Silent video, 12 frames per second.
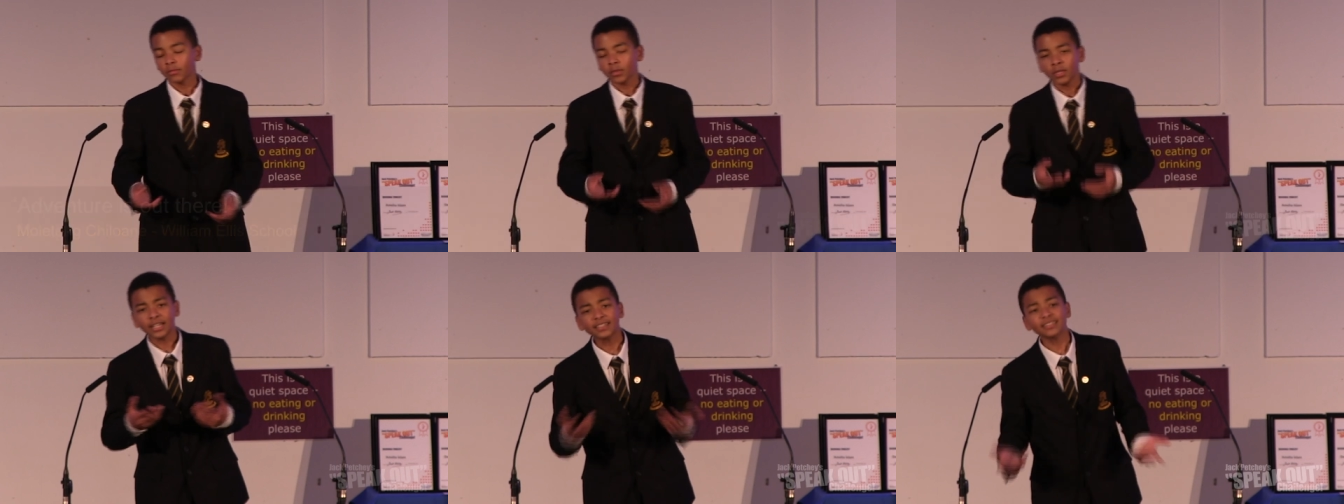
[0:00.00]

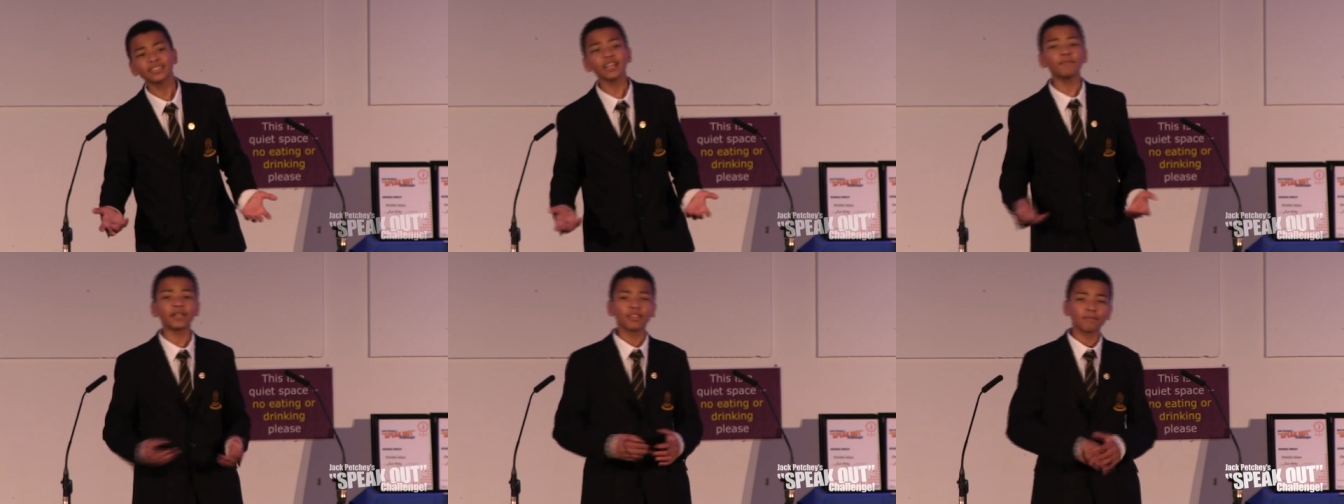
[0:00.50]
It is said
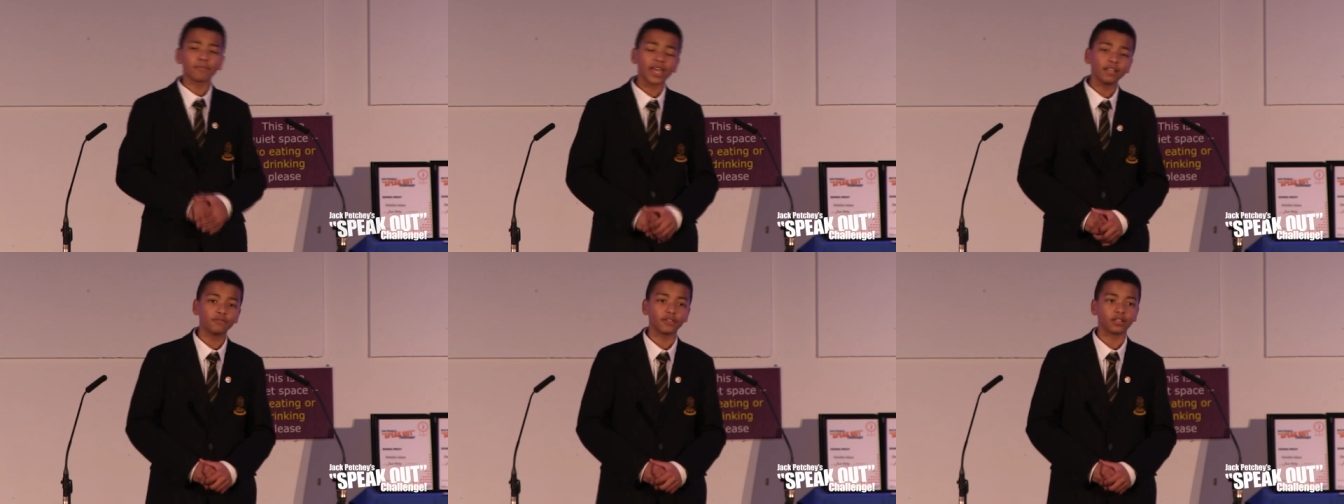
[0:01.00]
by the
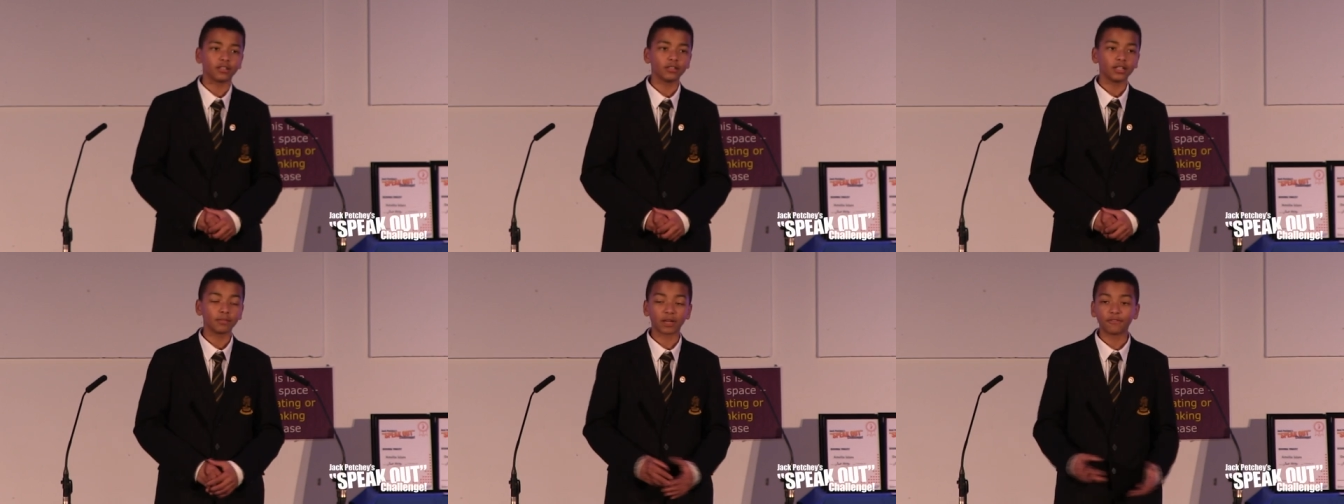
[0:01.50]
main villain
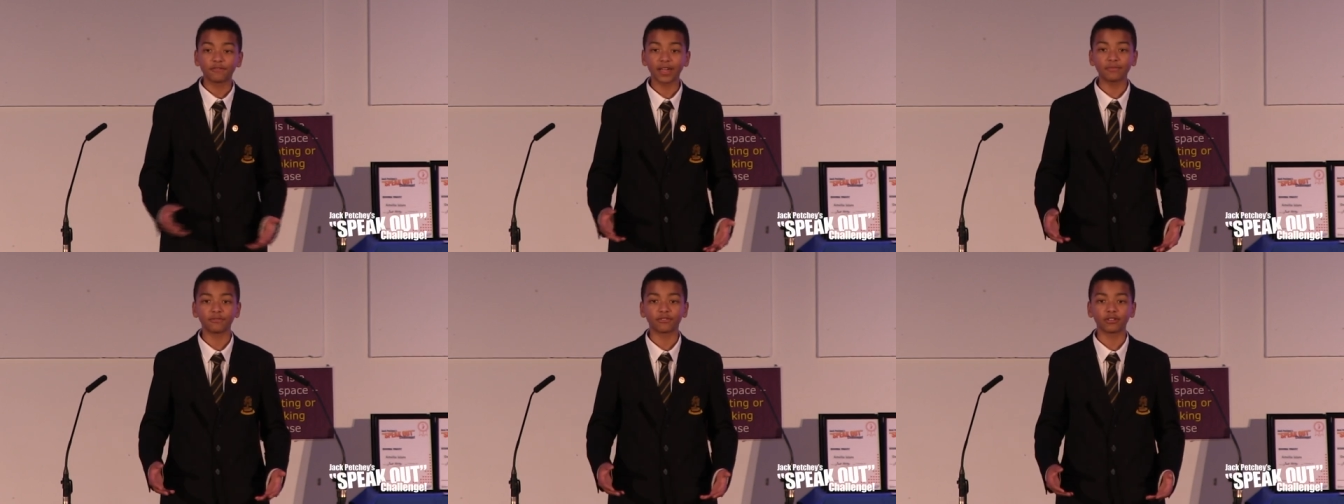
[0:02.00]
in my
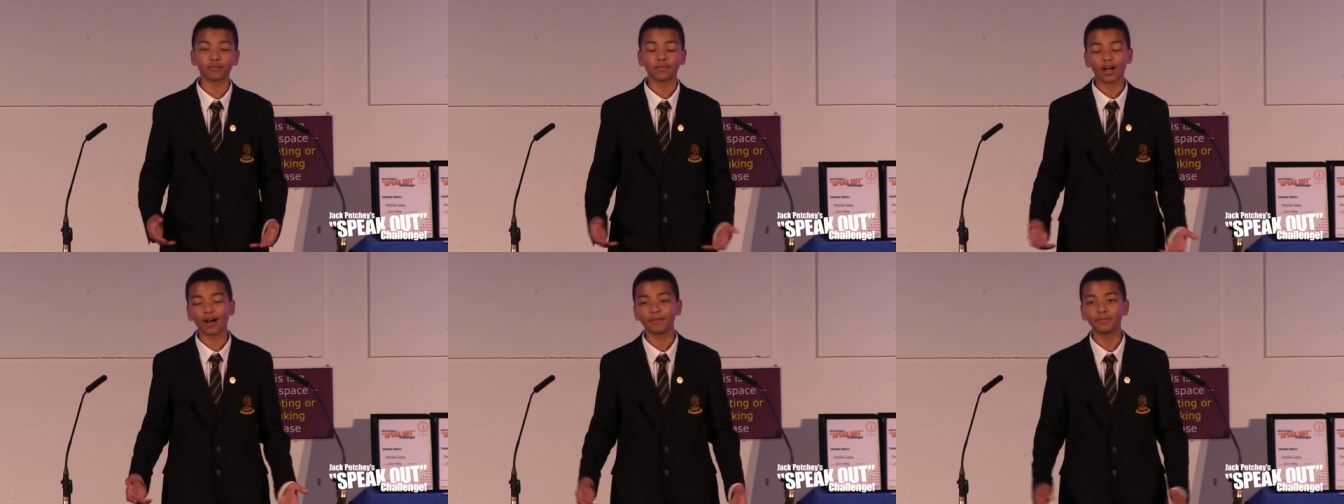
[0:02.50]
favorite film,
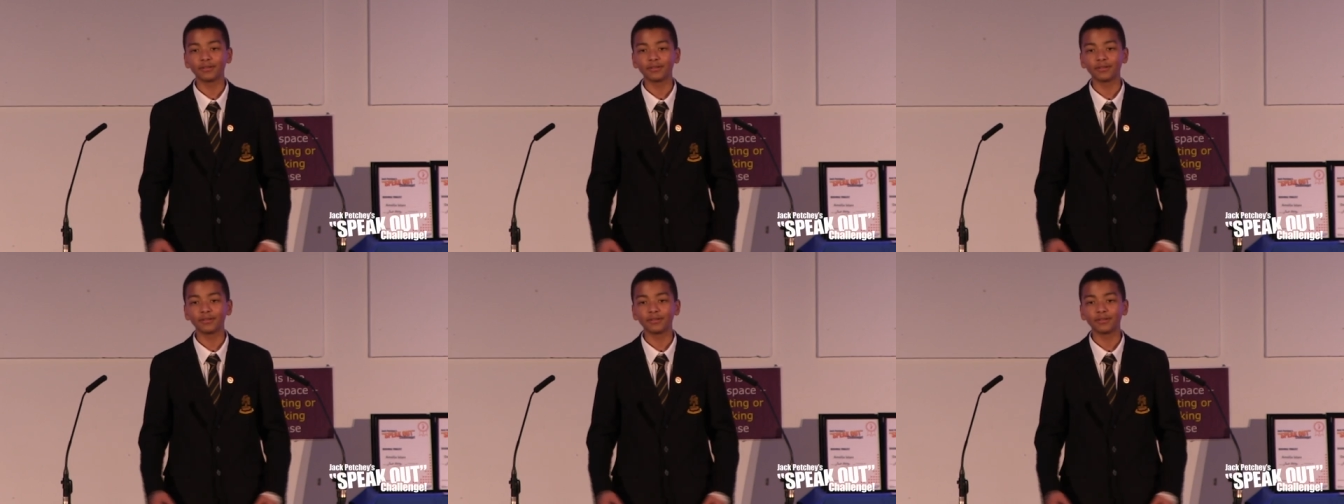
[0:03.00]
Up.